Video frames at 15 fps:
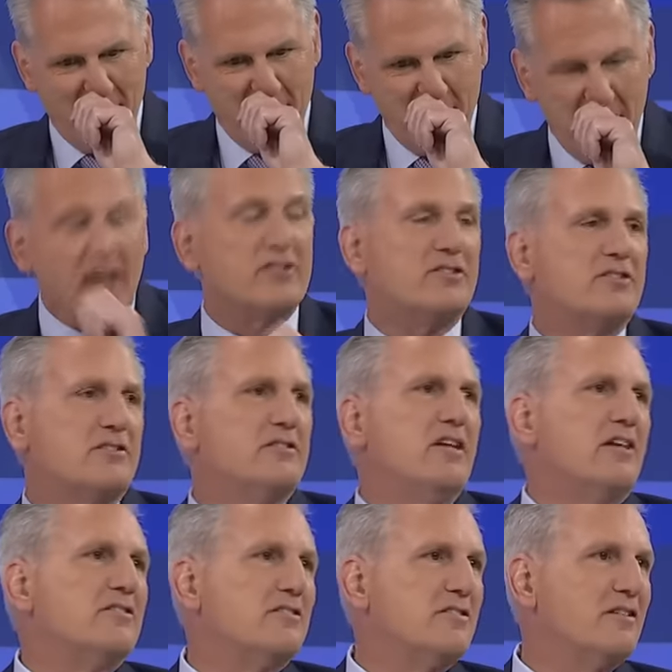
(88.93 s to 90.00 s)

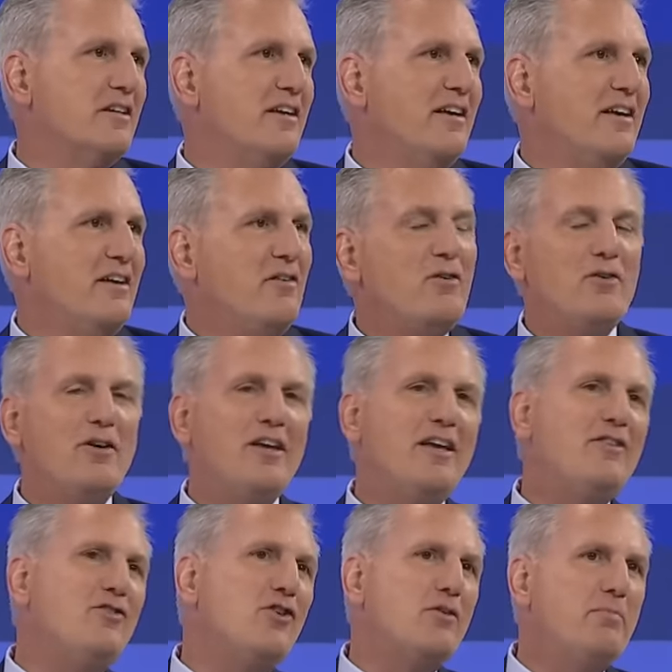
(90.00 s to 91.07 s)
Yes.
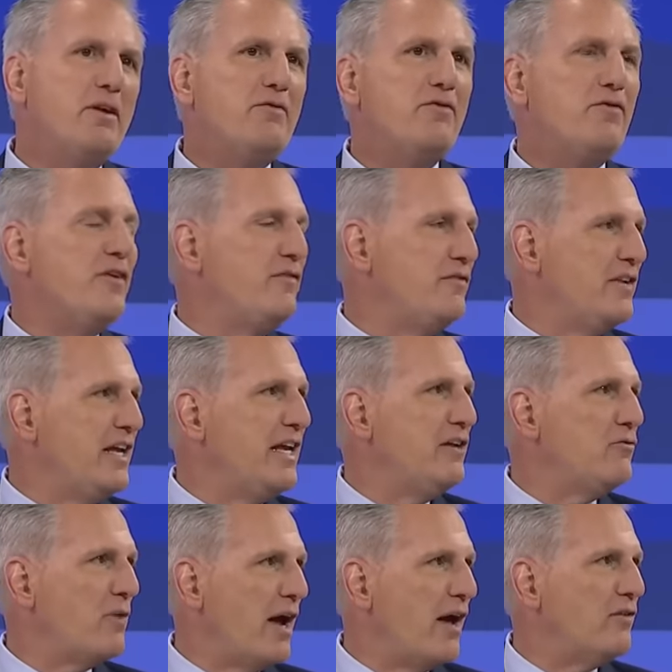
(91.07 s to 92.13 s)
It took me 15
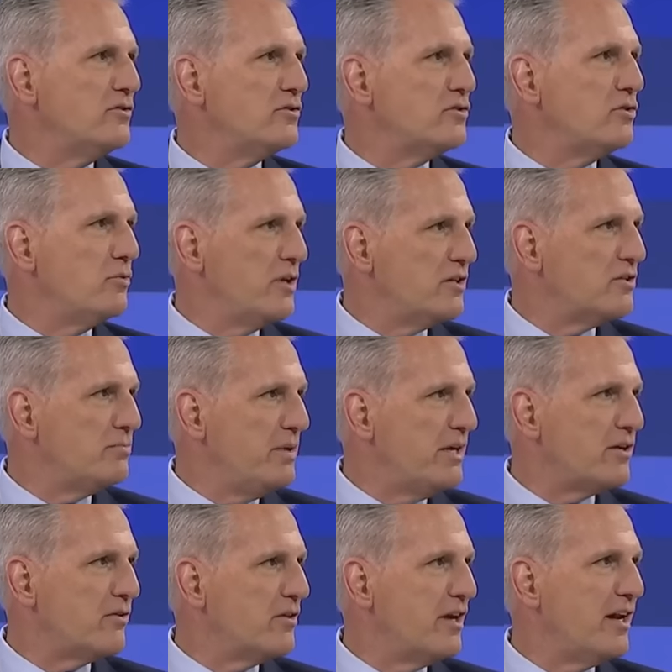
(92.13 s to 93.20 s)
rounds to win
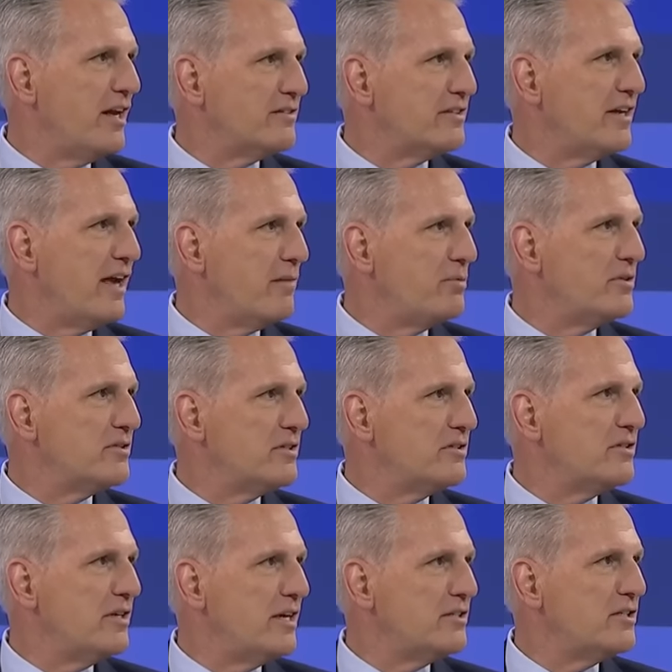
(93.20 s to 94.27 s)
Speaker. That hasn't happened since
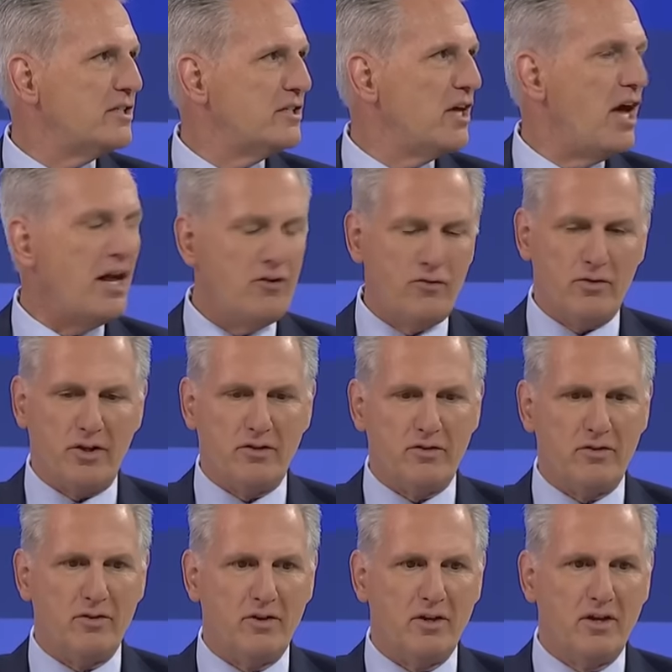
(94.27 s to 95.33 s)
the
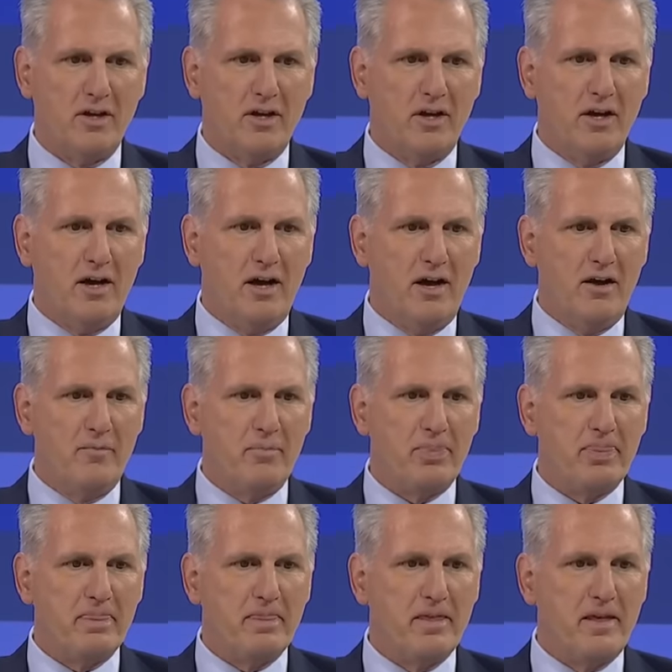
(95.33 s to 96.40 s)
1800s.
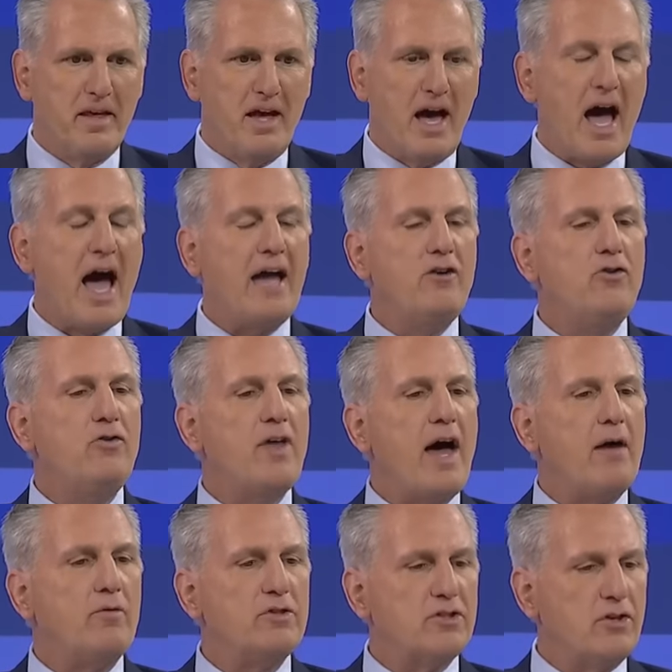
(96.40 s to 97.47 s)
I knew
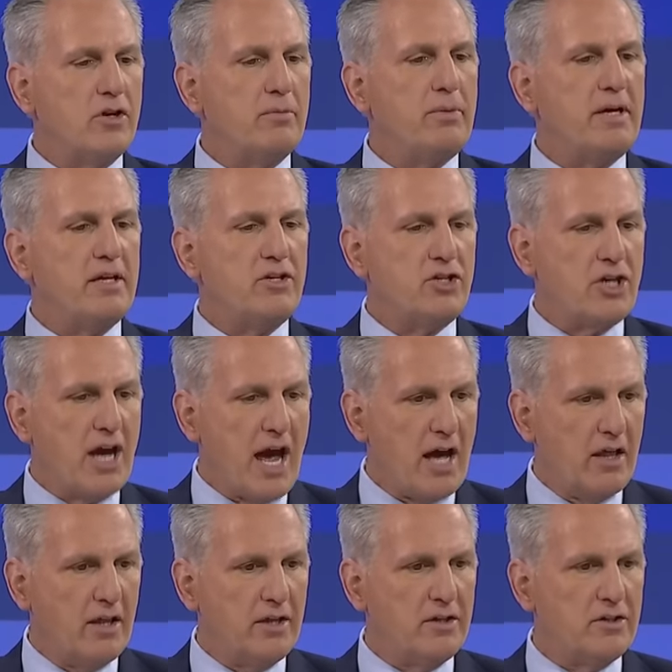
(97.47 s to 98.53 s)
that was going to be a
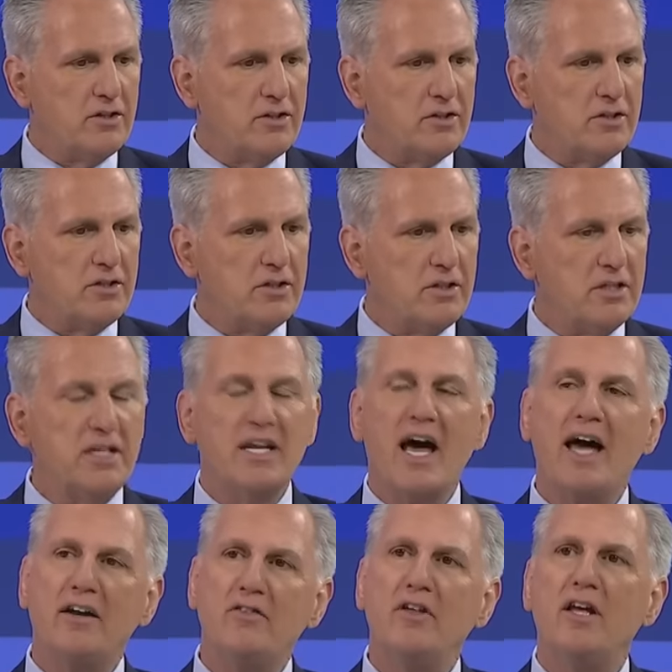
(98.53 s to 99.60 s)
challenge the
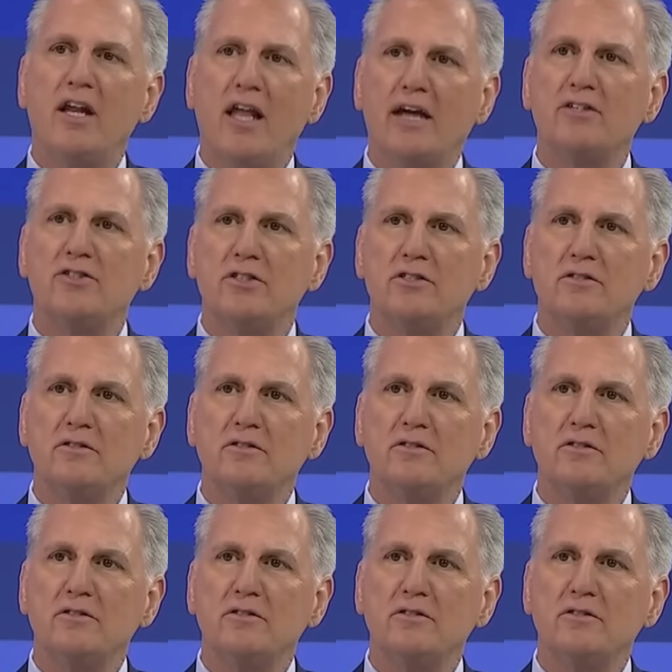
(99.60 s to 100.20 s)
night of the election.